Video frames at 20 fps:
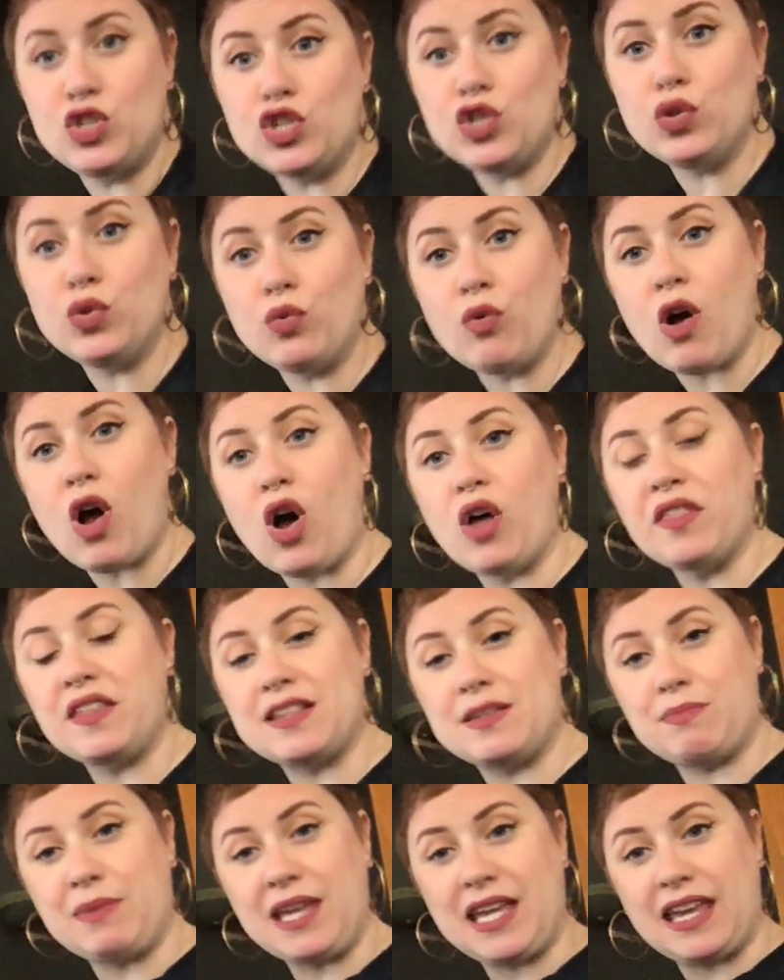do all the
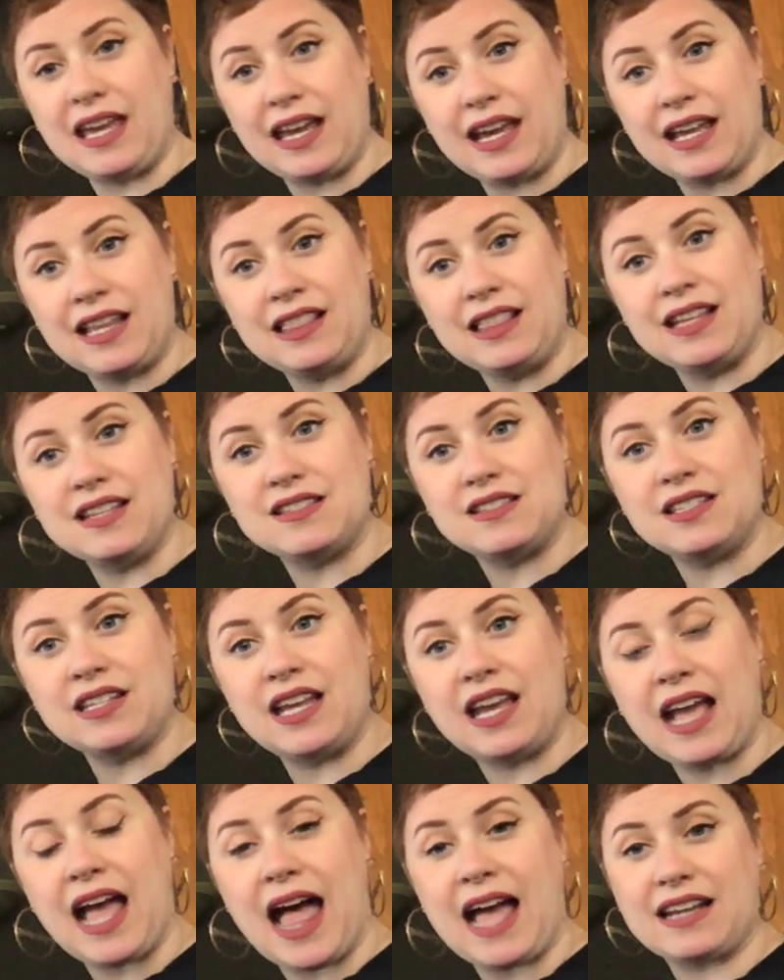speaking and
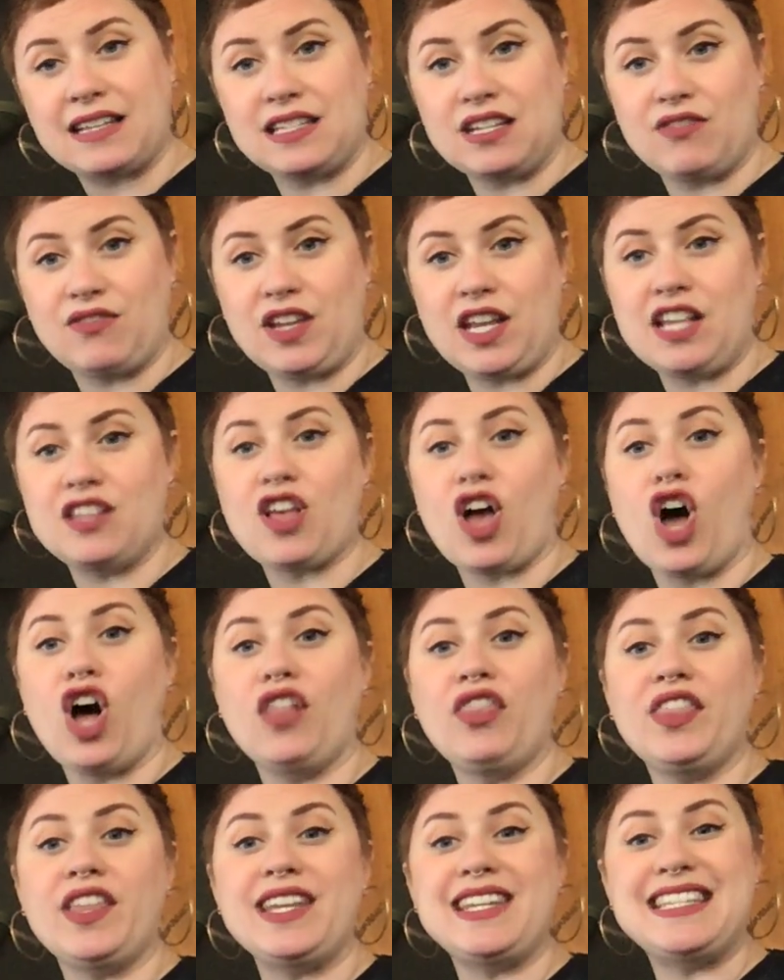listening activities
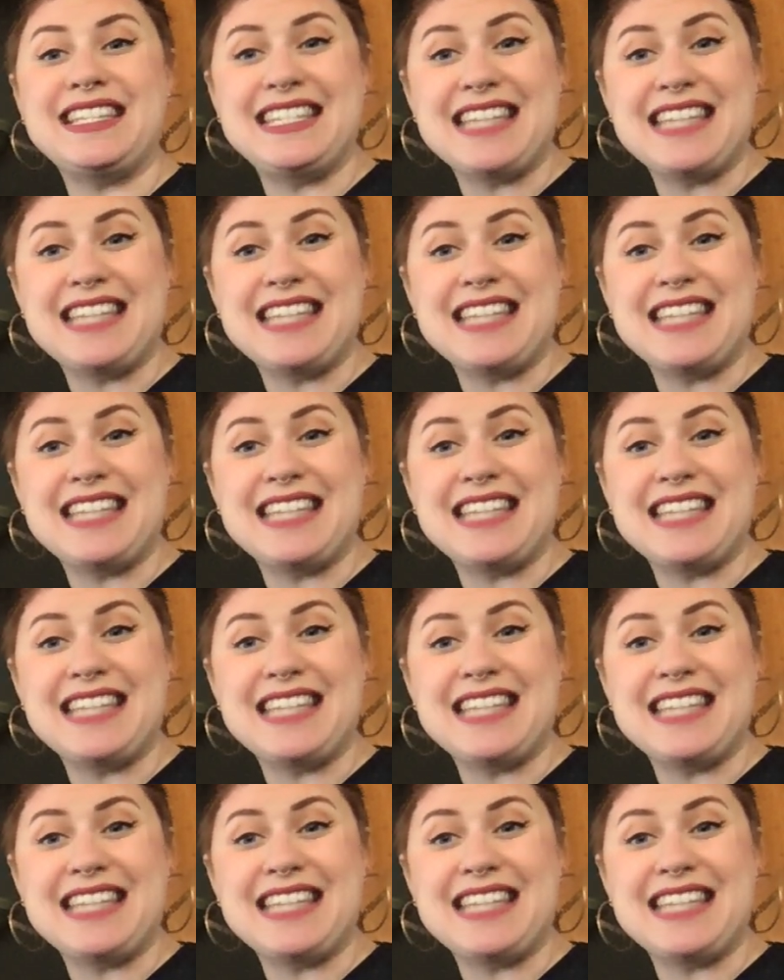on the